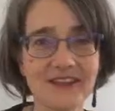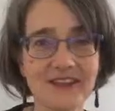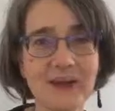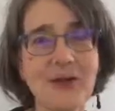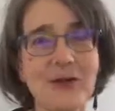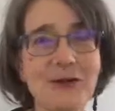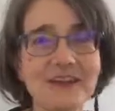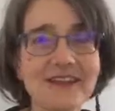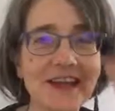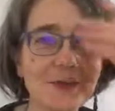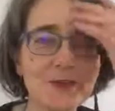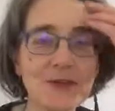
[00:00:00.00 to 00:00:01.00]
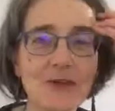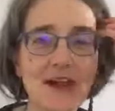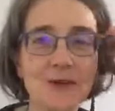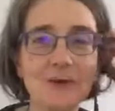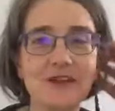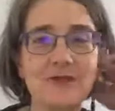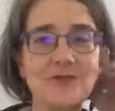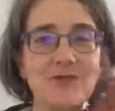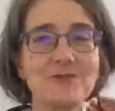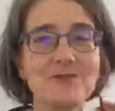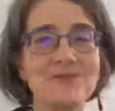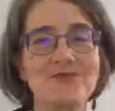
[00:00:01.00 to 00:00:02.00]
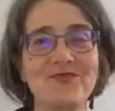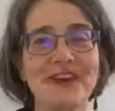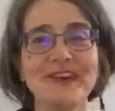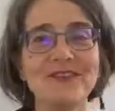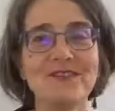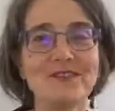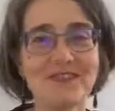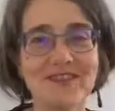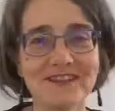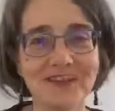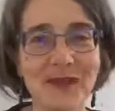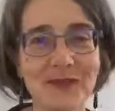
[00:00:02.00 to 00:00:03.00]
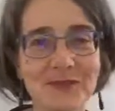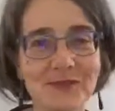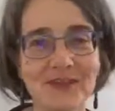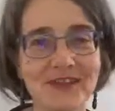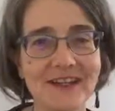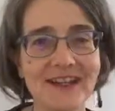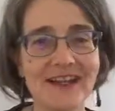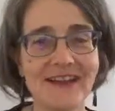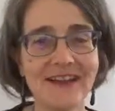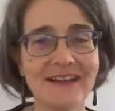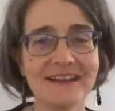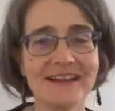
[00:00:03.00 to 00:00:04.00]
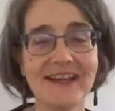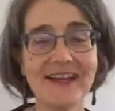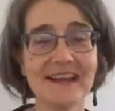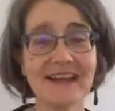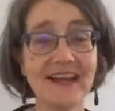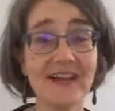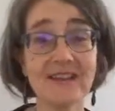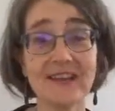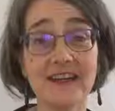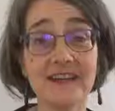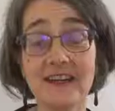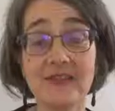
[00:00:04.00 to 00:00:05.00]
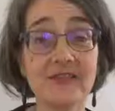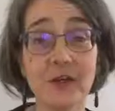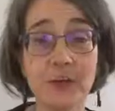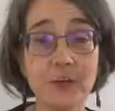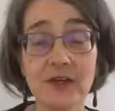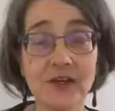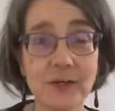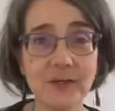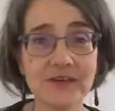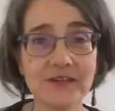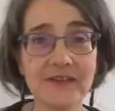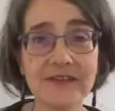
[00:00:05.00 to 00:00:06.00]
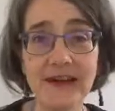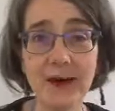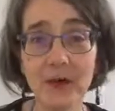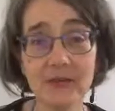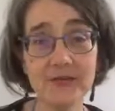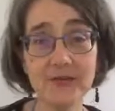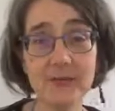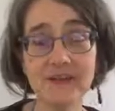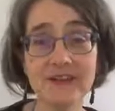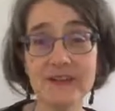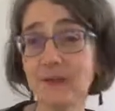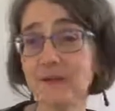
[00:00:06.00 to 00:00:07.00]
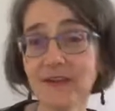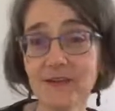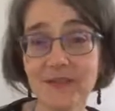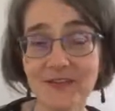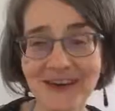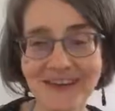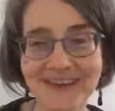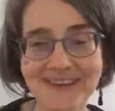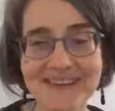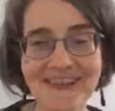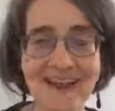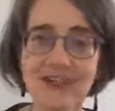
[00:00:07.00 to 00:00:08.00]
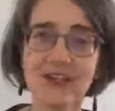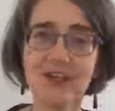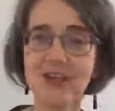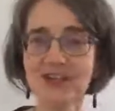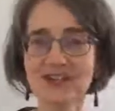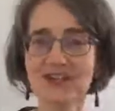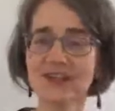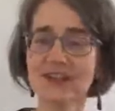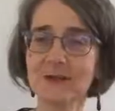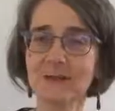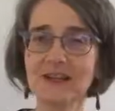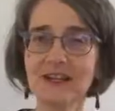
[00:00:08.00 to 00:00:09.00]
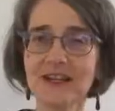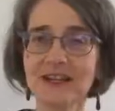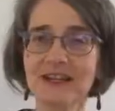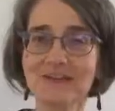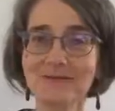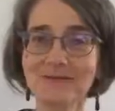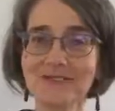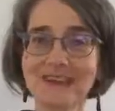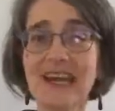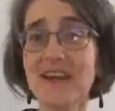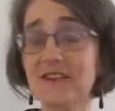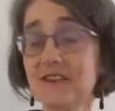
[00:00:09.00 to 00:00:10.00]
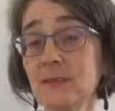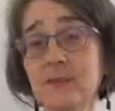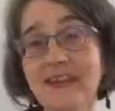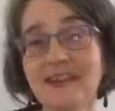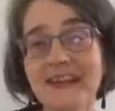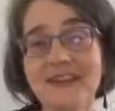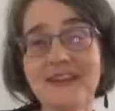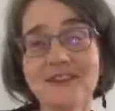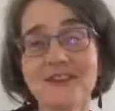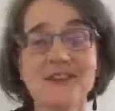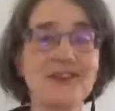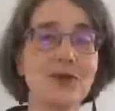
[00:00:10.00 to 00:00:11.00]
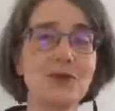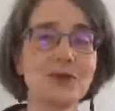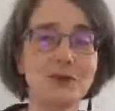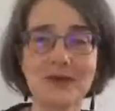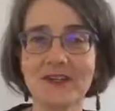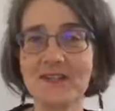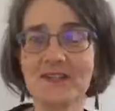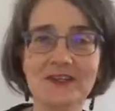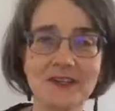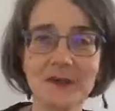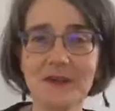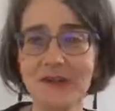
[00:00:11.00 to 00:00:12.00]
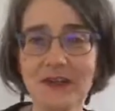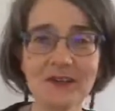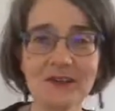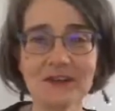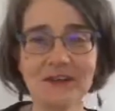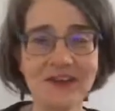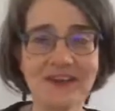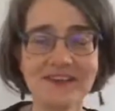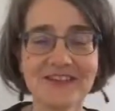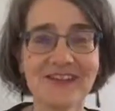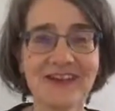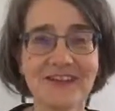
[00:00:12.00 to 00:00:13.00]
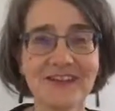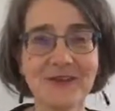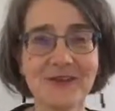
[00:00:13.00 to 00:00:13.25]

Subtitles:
It's like when you're out with a friend, for example, say in a cafe, and their phone goes and then they're off talking to another friend. You can just feel a bit like left, and we as adults can cope with it. We can philosophize that,